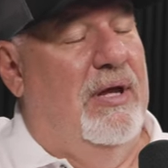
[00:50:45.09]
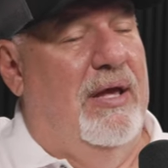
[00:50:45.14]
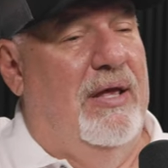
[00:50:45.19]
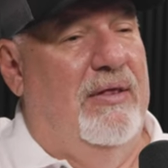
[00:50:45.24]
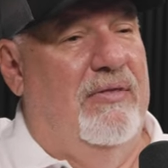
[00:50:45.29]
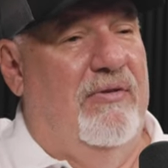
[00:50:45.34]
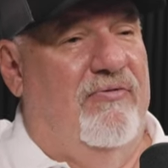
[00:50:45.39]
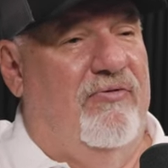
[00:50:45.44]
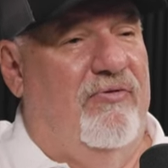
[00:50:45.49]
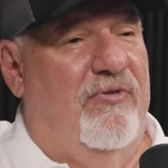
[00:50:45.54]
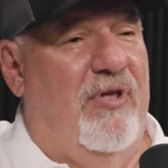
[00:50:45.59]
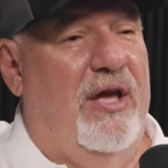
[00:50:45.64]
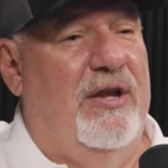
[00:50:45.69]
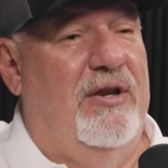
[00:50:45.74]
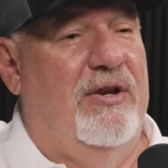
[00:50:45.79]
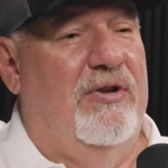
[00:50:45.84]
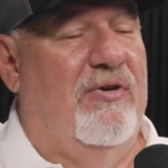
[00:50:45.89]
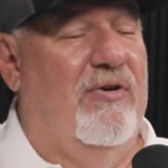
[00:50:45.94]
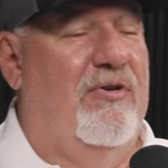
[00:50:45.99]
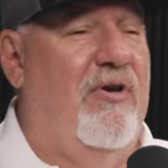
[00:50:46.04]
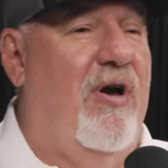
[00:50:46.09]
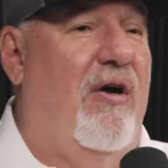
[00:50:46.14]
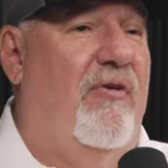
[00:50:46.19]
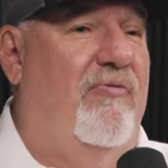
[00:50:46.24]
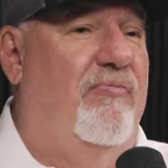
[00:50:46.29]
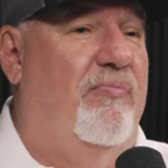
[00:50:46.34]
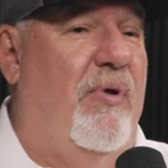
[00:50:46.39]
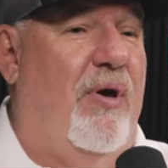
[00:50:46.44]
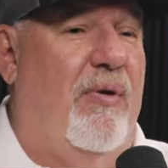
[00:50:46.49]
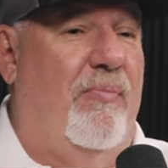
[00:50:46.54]
And the flight of your
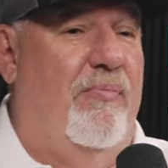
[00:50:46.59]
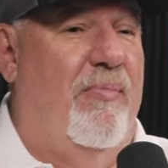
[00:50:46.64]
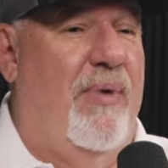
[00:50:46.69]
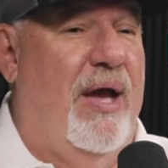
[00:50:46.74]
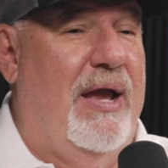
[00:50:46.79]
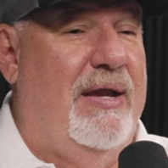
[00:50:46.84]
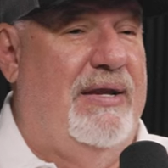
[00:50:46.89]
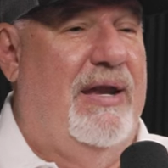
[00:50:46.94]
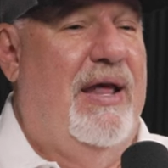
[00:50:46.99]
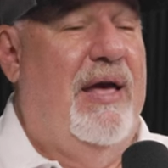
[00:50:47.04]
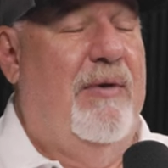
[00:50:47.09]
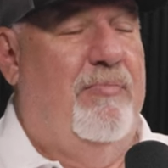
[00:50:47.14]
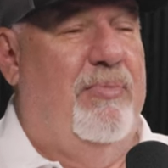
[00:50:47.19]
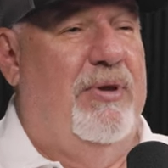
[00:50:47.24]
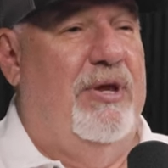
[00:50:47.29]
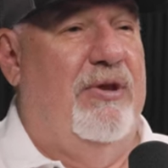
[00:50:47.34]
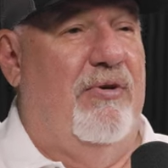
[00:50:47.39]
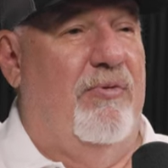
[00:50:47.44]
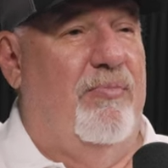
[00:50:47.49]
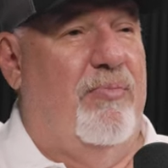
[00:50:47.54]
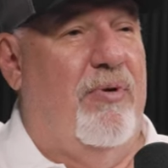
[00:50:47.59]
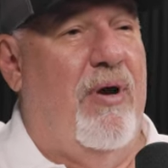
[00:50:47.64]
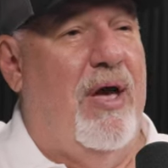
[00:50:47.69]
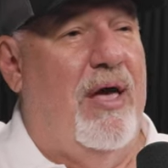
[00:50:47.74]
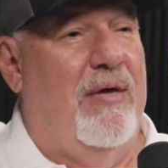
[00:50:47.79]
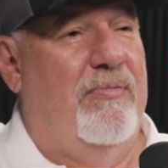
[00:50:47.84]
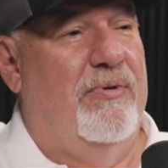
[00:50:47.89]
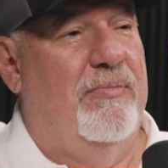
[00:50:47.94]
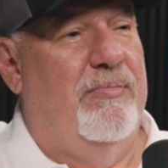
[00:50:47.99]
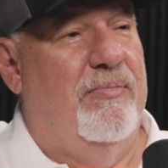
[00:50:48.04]
golf ball might not be your
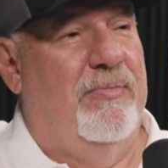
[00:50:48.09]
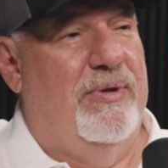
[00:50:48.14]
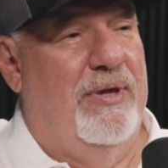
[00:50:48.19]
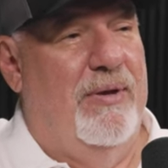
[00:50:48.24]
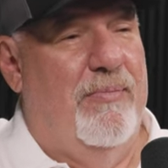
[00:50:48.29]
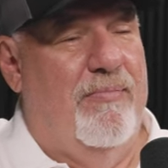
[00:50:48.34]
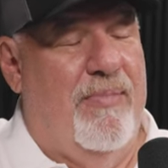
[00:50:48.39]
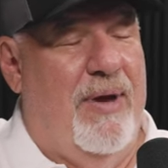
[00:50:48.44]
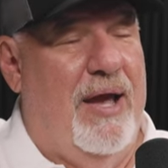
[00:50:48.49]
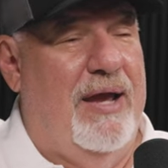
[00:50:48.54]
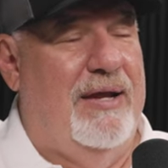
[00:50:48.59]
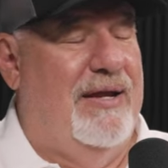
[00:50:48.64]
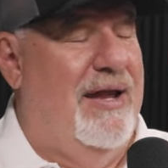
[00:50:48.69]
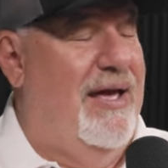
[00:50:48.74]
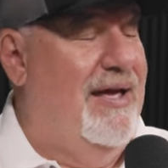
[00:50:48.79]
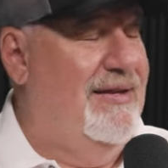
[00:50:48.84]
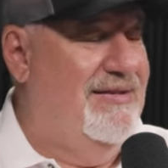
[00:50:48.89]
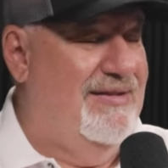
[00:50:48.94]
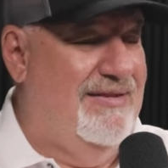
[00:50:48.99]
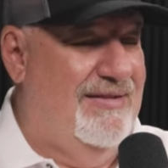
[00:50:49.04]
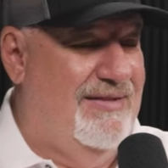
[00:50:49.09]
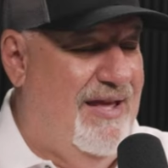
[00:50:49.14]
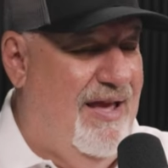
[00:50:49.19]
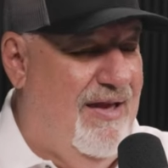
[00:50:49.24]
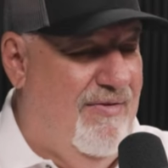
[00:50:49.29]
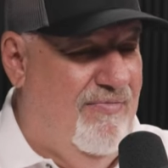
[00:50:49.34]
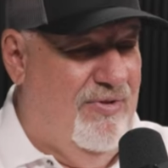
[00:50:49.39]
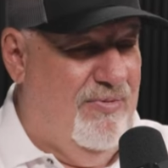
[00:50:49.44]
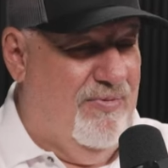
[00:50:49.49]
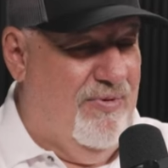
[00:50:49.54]
problem. You might not just
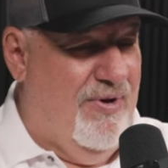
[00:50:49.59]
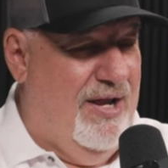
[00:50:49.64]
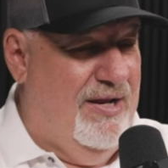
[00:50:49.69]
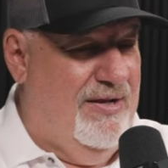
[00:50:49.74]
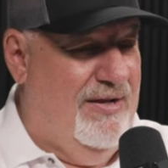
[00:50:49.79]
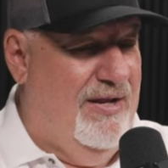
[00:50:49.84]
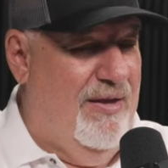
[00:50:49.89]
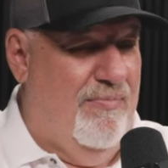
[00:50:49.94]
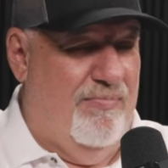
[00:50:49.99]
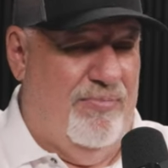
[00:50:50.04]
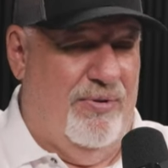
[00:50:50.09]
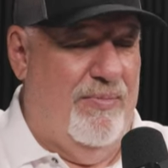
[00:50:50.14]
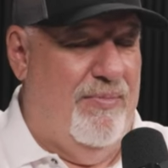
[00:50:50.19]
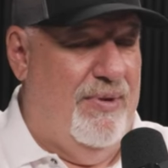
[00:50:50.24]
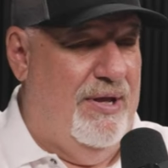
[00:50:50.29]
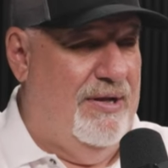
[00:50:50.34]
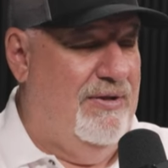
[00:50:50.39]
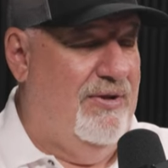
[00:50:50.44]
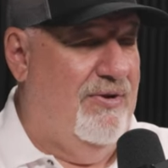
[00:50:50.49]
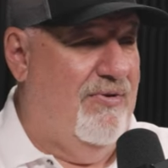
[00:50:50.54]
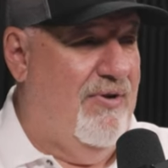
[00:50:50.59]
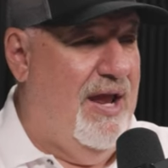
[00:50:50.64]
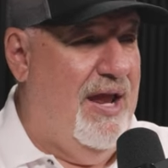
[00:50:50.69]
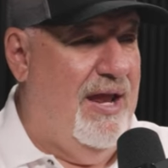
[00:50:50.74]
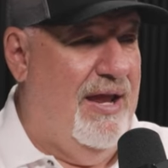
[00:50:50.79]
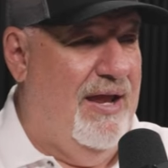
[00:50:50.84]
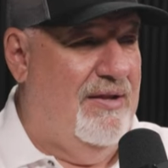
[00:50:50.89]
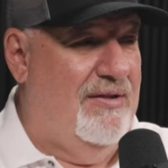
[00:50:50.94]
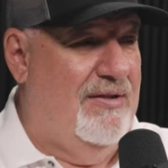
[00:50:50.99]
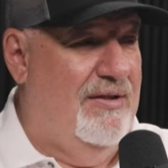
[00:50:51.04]
have the right implement in your
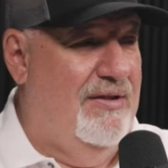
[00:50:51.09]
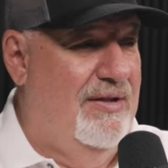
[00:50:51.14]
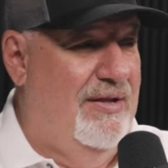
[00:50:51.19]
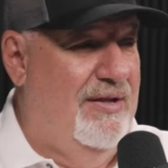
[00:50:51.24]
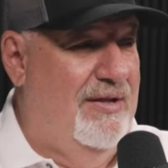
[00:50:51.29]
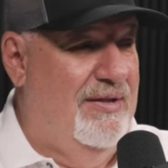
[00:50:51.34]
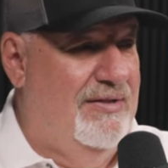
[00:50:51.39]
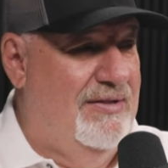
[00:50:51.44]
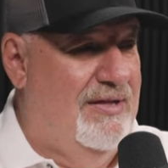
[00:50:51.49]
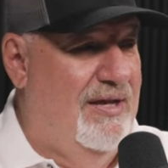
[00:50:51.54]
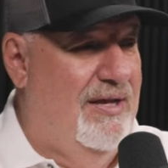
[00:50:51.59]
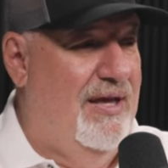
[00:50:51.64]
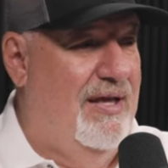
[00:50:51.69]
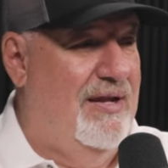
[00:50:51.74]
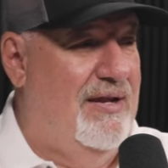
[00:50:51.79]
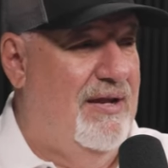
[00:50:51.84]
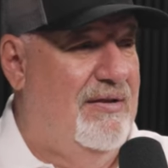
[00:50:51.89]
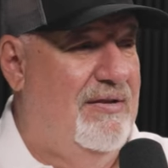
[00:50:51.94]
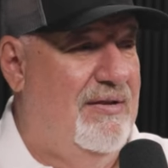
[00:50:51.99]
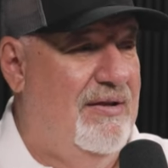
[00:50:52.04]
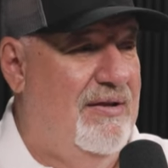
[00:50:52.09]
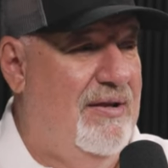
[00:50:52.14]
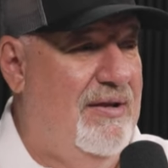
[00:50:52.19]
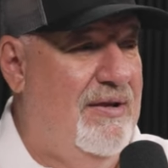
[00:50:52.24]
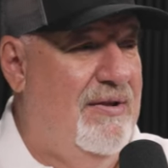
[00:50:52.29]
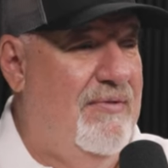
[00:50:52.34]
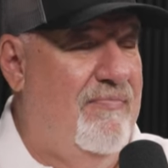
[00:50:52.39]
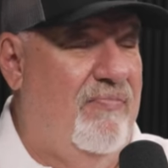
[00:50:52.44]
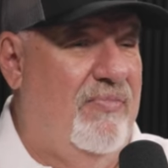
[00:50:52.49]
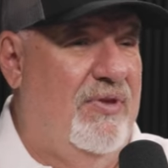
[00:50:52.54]
hand to hit it. Yeah.
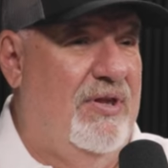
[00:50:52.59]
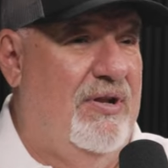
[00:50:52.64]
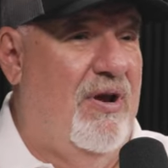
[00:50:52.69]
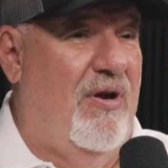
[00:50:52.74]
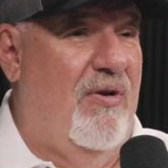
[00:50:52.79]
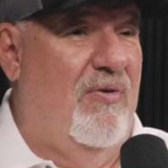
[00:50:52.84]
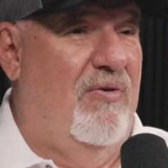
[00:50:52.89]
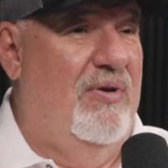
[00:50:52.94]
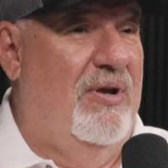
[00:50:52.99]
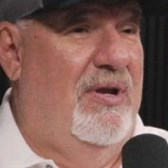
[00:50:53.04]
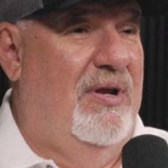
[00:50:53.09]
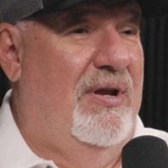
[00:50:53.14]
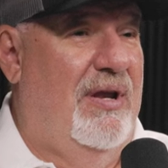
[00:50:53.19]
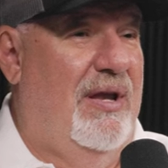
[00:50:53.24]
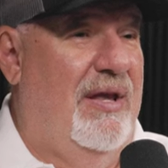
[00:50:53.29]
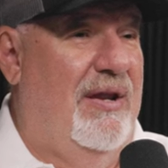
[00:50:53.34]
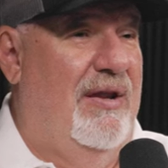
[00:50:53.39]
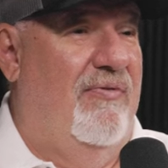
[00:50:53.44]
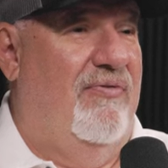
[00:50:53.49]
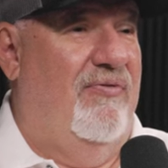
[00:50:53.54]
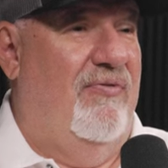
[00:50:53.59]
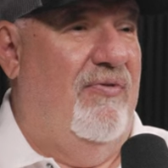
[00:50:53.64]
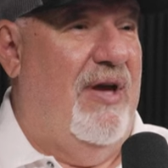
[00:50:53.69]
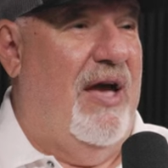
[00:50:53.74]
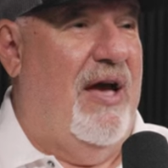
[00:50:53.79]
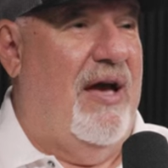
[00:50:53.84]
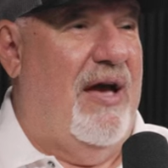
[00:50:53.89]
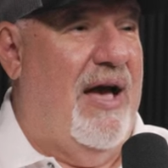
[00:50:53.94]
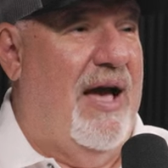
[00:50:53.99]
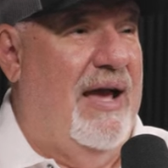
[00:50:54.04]
You know, and if
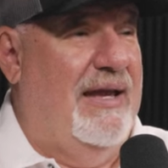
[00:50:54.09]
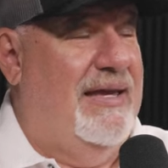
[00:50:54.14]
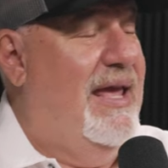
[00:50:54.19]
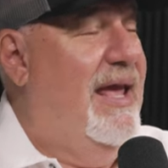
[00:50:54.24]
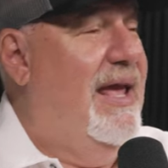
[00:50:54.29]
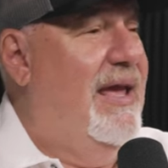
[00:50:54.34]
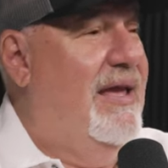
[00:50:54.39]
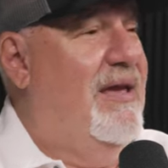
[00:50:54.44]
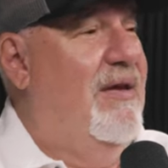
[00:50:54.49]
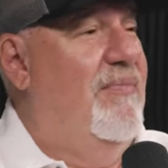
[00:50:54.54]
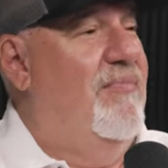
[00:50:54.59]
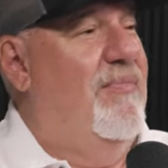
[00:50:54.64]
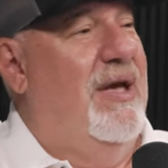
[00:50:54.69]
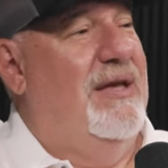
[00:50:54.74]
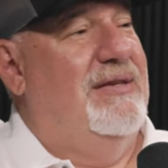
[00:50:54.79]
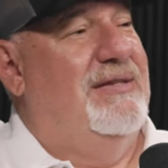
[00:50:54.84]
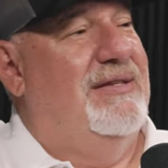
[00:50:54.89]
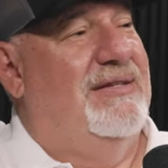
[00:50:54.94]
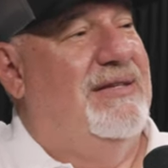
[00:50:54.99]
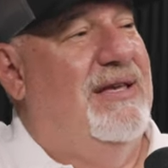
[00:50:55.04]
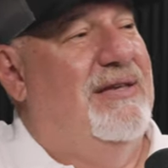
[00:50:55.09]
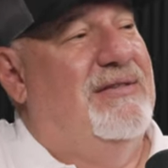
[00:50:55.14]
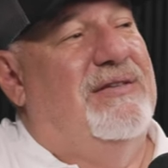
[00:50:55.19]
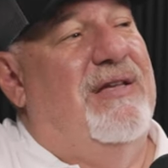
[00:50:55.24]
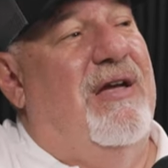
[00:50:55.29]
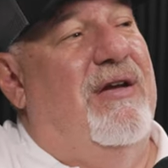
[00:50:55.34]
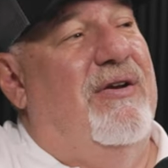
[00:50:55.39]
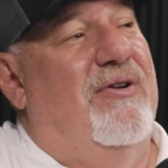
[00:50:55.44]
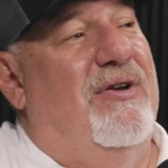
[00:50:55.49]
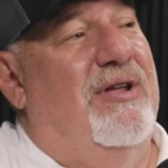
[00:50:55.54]
I can't get my
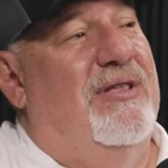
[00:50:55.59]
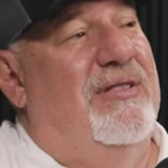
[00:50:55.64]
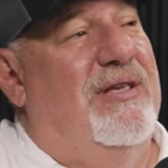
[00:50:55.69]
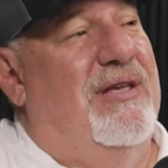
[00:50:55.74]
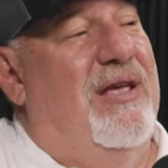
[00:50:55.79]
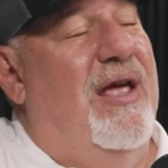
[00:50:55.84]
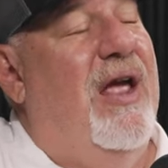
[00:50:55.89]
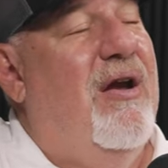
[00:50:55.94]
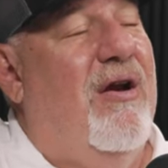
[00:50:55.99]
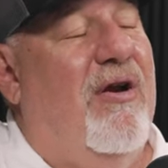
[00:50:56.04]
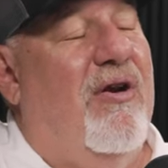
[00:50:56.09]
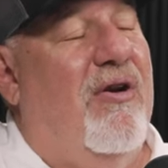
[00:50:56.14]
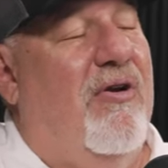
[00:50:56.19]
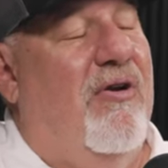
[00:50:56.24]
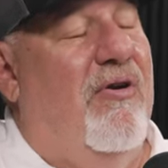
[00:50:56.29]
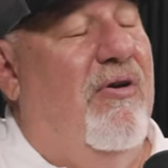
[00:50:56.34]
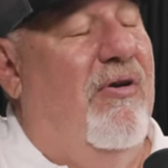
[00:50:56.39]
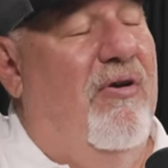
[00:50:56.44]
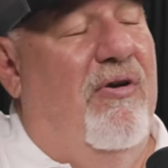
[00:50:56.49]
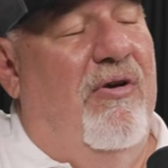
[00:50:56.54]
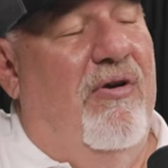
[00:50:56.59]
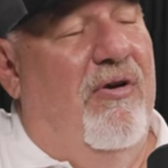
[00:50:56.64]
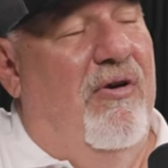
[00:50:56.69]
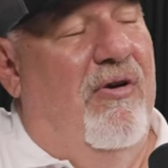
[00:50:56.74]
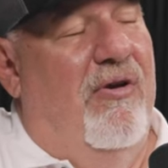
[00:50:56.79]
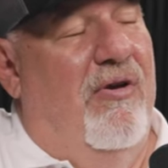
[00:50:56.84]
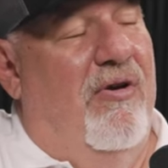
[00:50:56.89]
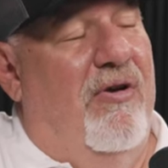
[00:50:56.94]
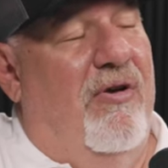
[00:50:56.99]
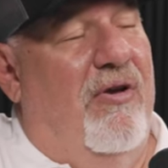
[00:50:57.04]
six iron in the air
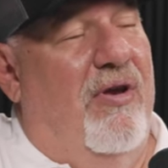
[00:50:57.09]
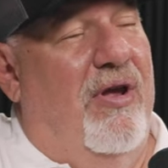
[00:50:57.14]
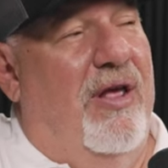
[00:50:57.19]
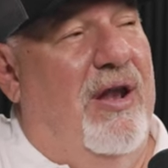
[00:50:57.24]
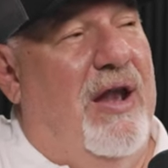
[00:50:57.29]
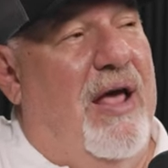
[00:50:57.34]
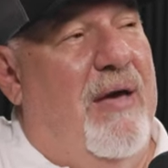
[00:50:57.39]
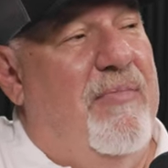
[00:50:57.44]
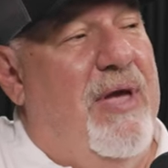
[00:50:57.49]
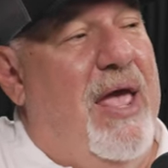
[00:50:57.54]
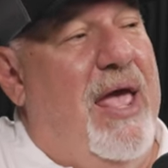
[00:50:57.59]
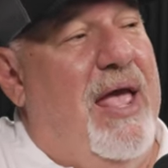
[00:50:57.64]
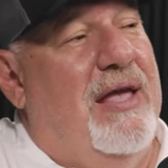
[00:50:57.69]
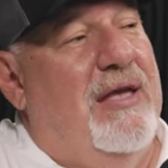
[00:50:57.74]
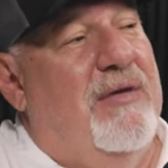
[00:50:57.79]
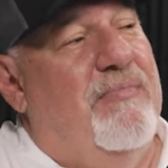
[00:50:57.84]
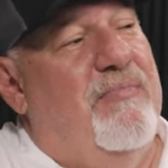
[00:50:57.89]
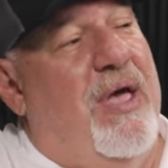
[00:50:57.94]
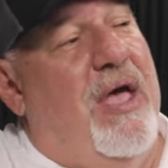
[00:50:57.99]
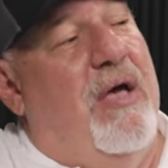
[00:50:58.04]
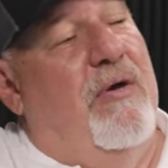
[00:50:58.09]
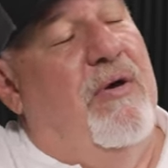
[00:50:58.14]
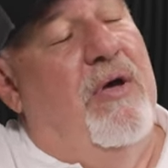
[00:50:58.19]
and I'm hanging back.